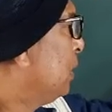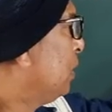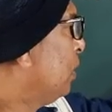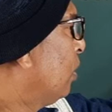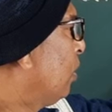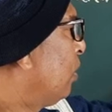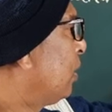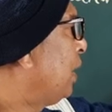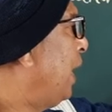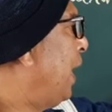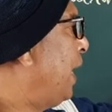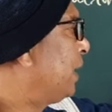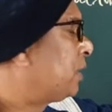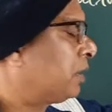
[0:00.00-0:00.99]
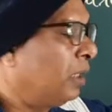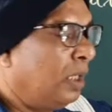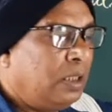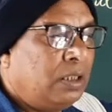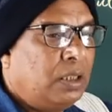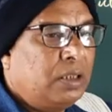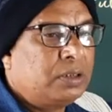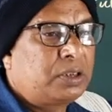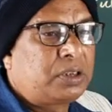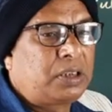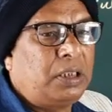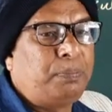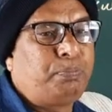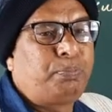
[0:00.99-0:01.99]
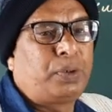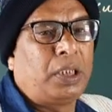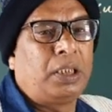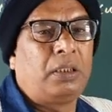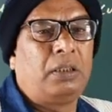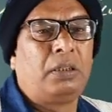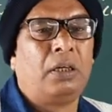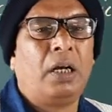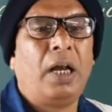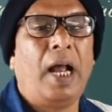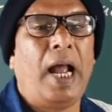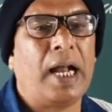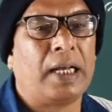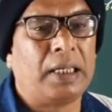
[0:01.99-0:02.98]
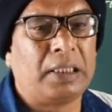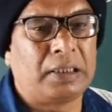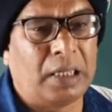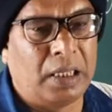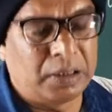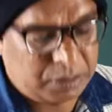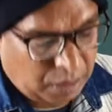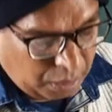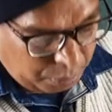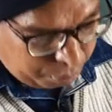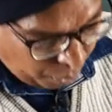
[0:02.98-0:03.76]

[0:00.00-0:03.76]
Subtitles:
known as the shifting agricultural